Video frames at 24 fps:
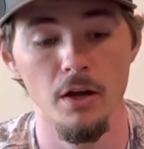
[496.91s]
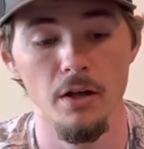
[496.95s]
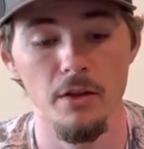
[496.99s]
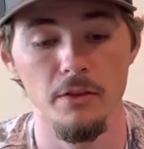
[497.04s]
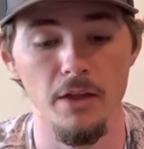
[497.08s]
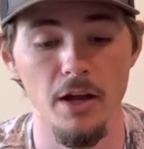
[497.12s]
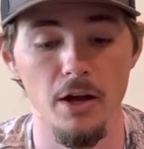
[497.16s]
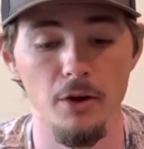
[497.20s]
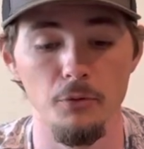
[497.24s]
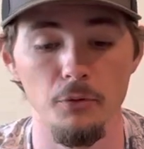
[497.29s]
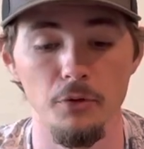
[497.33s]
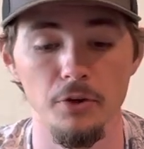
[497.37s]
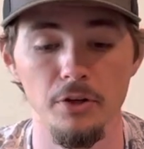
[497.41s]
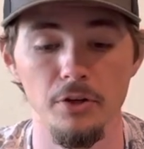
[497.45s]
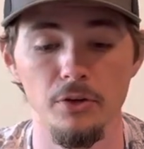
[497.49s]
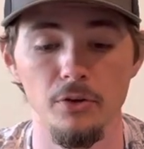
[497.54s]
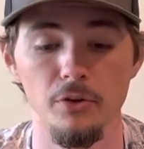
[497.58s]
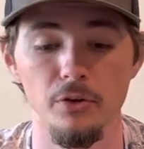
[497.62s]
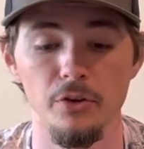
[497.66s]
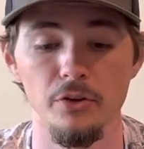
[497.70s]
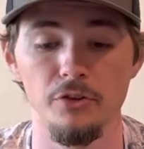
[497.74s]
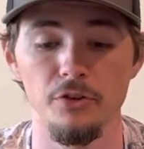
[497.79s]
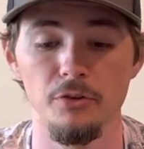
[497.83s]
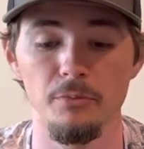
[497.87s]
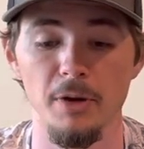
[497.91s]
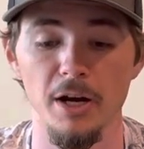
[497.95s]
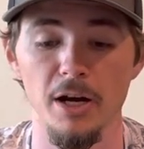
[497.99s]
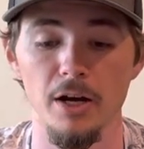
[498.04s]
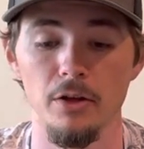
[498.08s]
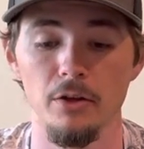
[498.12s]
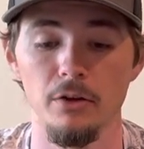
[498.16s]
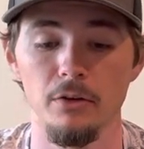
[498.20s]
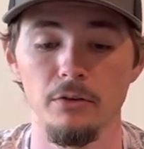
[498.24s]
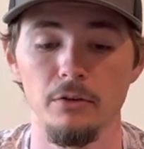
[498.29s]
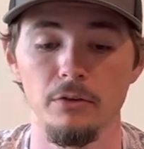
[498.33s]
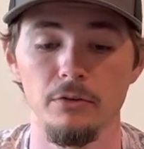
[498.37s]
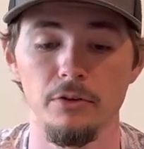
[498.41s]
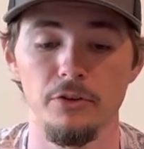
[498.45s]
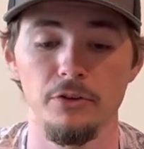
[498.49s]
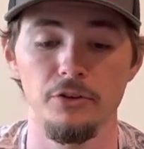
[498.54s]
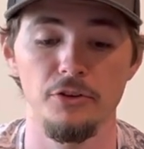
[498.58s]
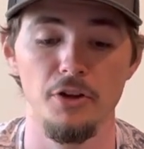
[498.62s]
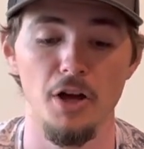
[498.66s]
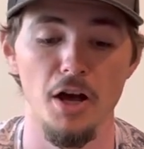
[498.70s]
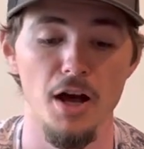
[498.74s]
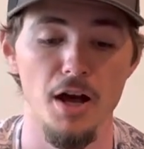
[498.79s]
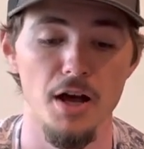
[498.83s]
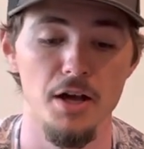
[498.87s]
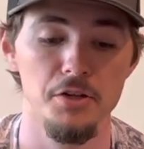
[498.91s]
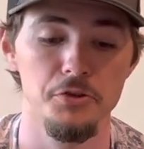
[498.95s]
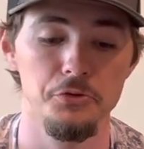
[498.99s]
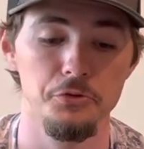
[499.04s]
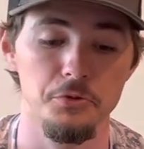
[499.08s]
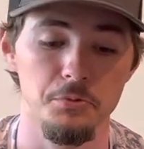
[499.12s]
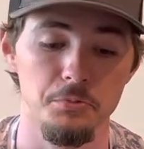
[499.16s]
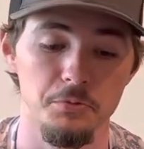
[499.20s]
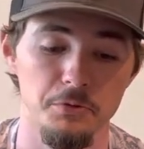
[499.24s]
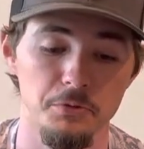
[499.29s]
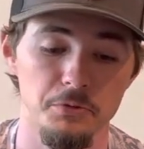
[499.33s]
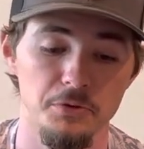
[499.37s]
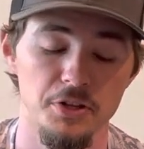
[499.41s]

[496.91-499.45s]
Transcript: That reel is about the size from the